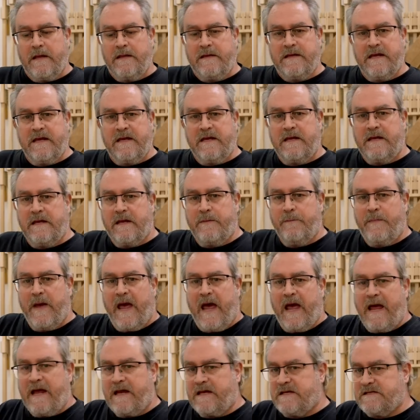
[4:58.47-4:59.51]
The
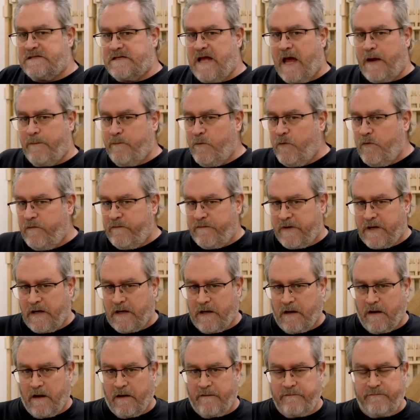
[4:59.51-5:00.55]
bag is not moving
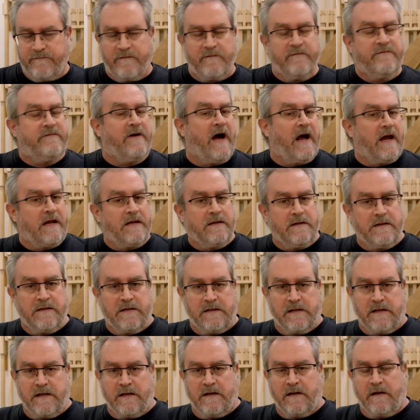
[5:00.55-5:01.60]
enough,
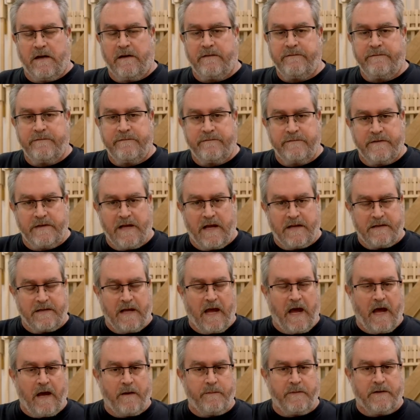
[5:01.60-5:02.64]
violently enough, for that to
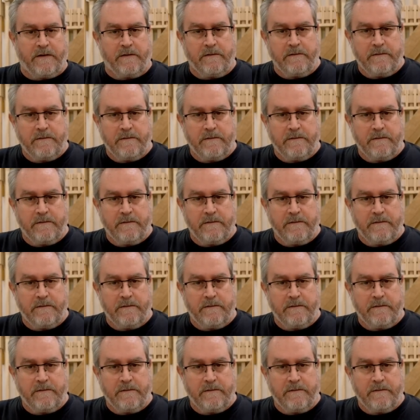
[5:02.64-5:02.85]
happen.